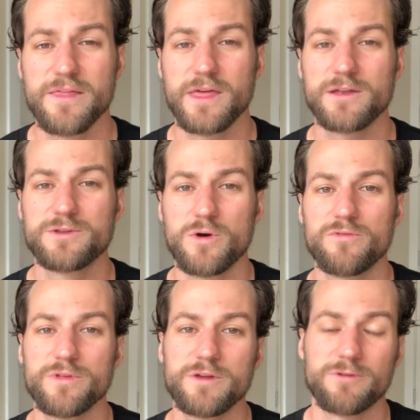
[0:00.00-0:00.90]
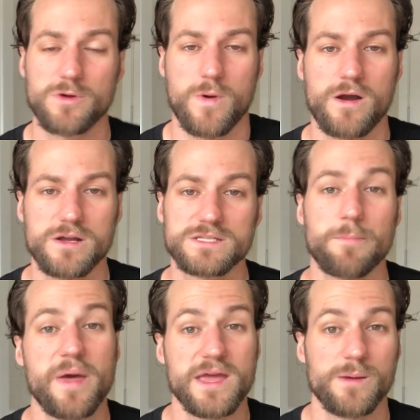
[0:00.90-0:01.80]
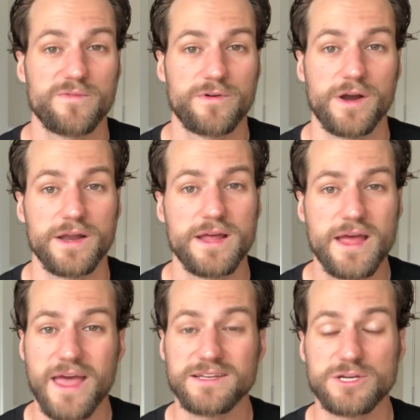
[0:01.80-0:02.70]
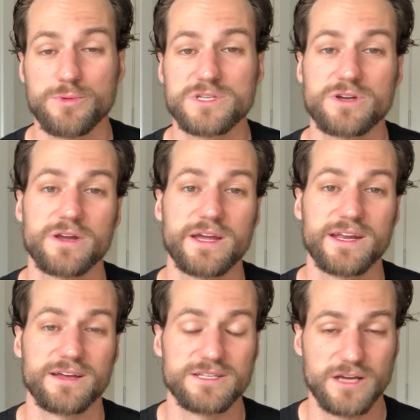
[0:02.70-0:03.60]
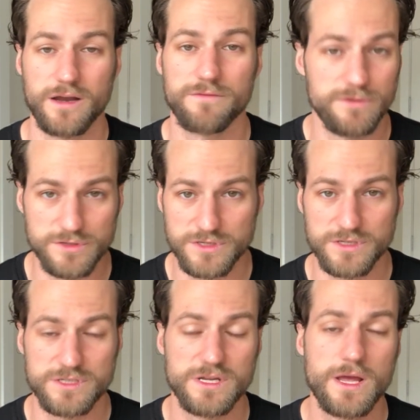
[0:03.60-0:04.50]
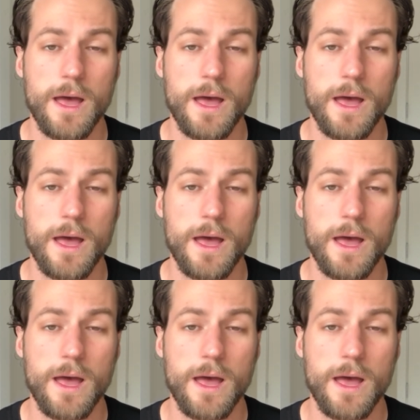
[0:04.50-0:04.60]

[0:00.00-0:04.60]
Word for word: that don't really require us to pay up front until we start getting a ton of users.